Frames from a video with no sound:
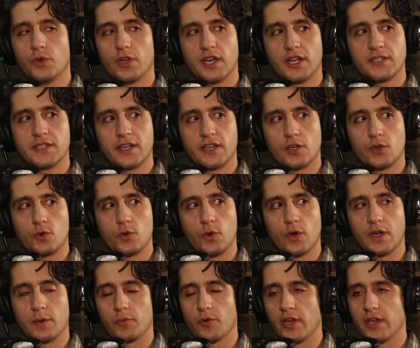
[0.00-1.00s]
we got to take a
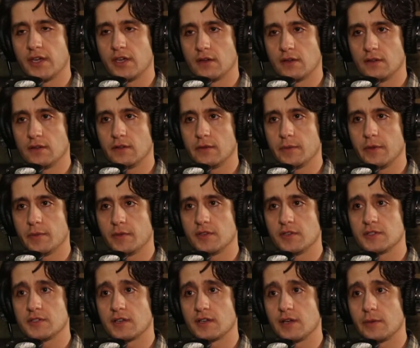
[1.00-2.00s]
quick break here in a little bit, but
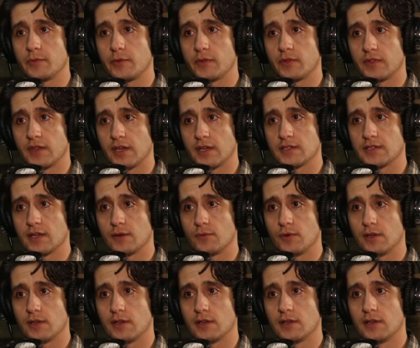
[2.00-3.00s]
there's a couple things I
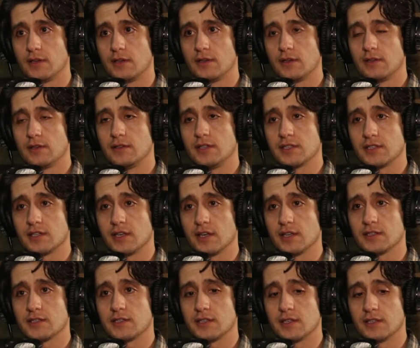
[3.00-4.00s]
want to
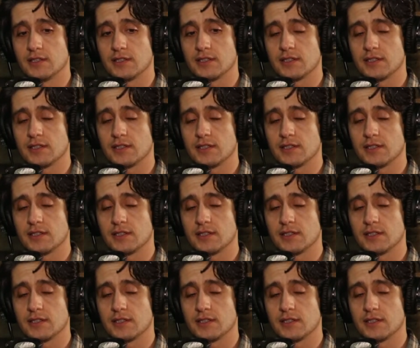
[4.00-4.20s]
discuss.